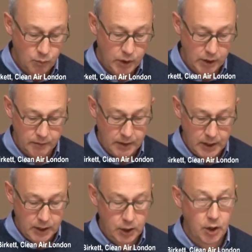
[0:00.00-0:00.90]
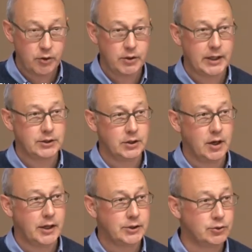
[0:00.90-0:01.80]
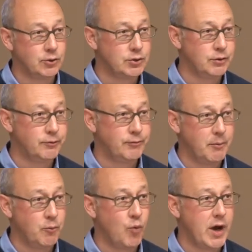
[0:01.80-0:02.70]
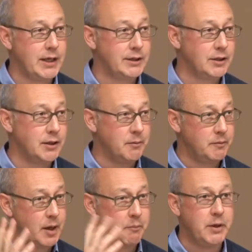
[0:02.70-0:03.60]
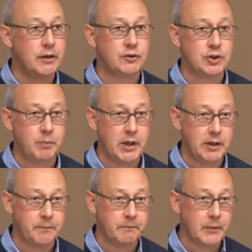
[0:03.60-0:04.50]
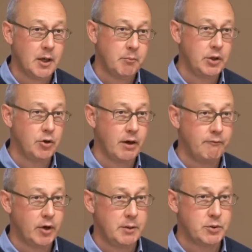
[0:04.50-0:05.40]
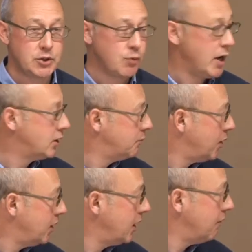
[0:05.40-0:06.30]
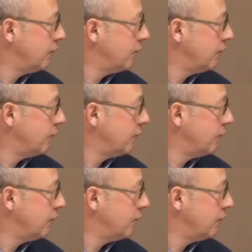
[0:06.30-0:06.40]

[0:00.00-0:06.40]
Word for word: Well, you know, that's a nice sort of um, way to, a bit of spin you know, I'm very persuaded by the